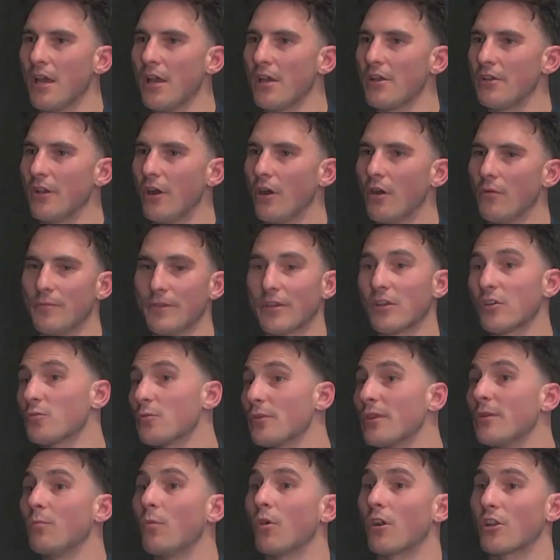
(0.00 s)
you know, because
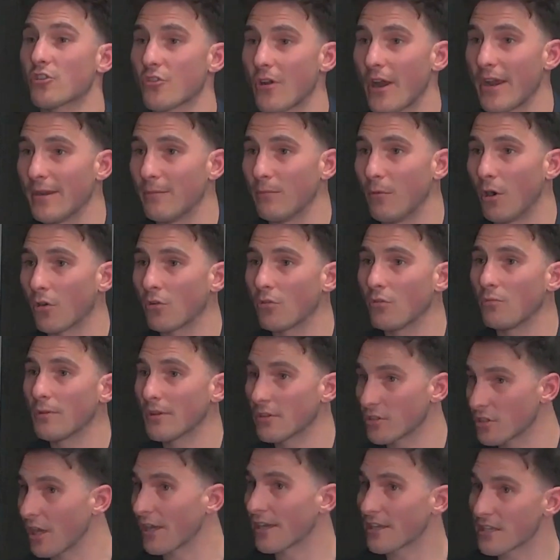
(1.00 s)
we didn't want to train a model.
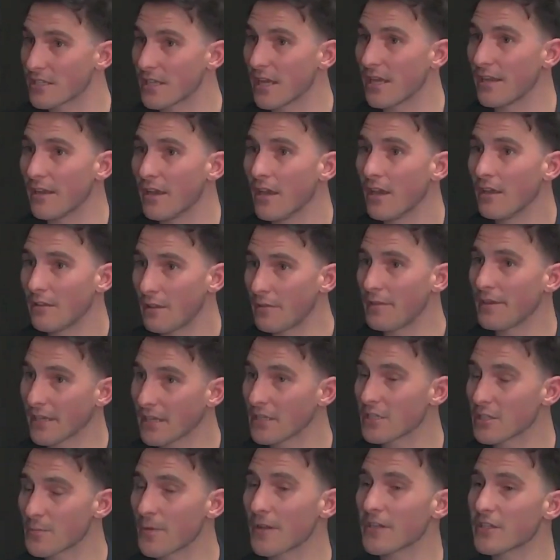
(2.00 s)
Because like you said, the thing
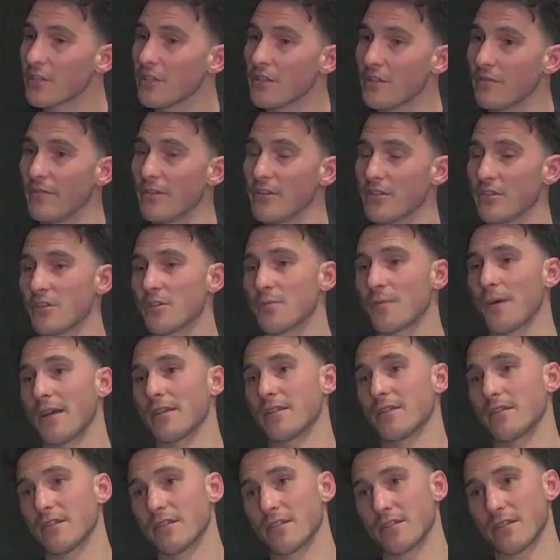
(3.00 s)
is, especially in the vision
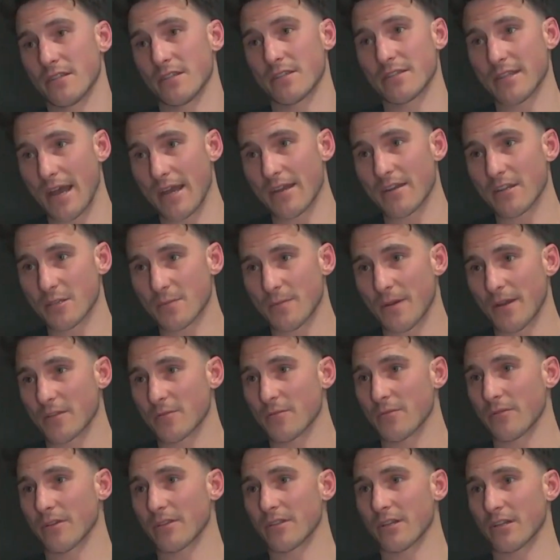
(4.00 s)
space and this data space,
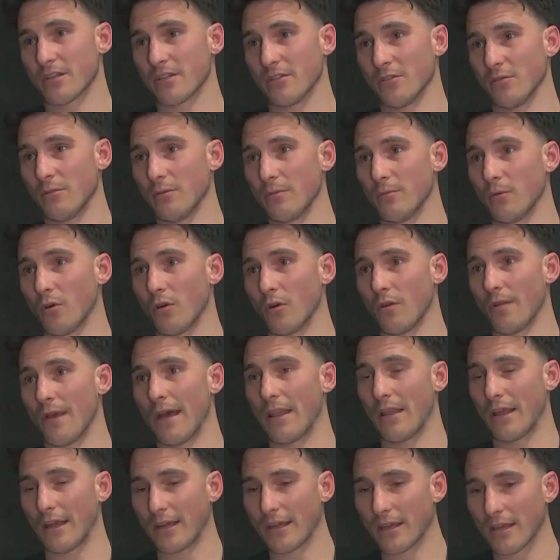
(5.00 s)
and we can touch a little bit more on
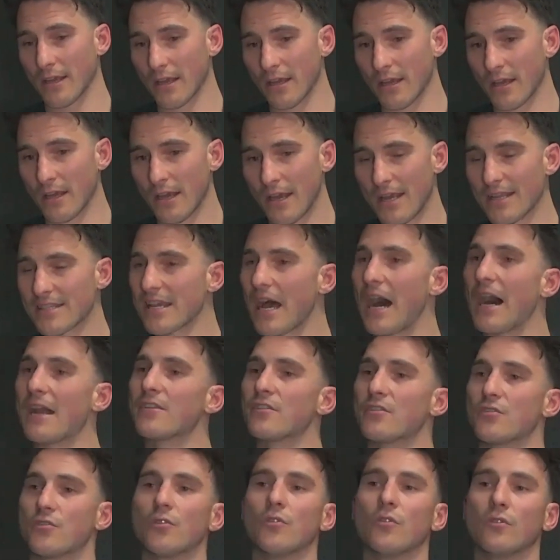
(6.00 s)
that, like it's hard
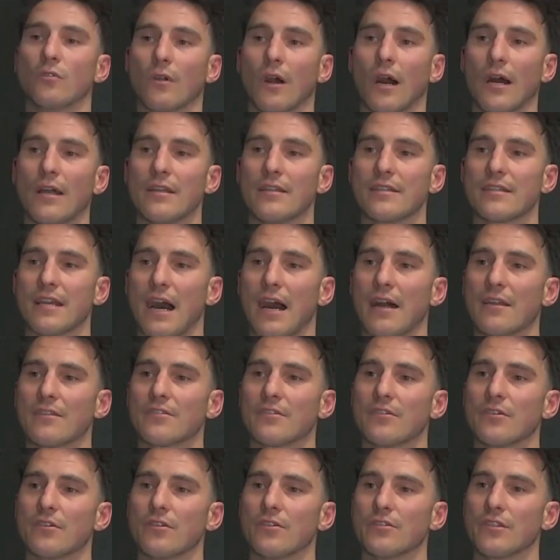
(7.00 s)
to do, right? It's hard
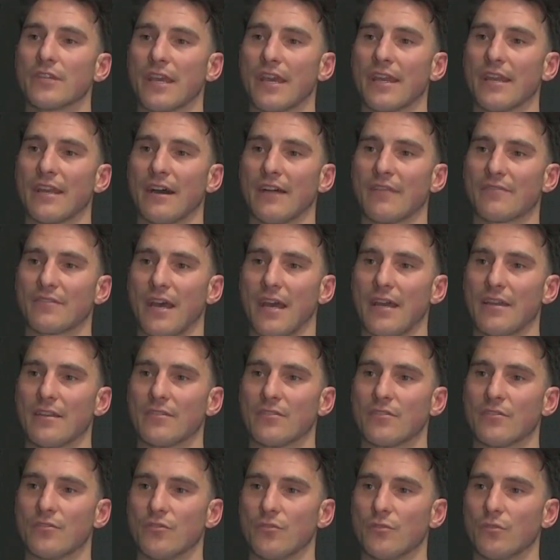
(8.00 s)
to get enough data
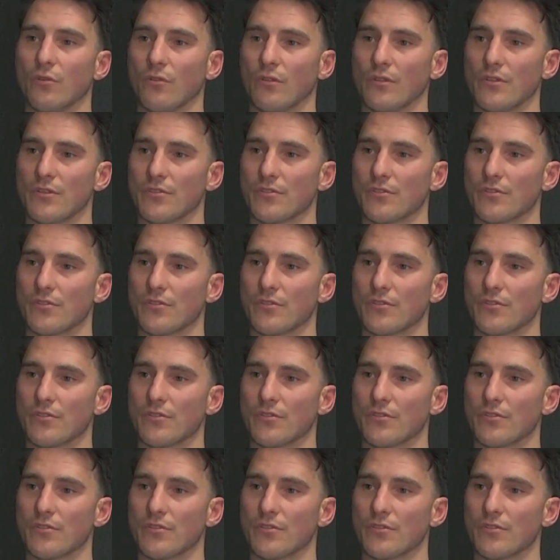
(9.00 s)
to do all this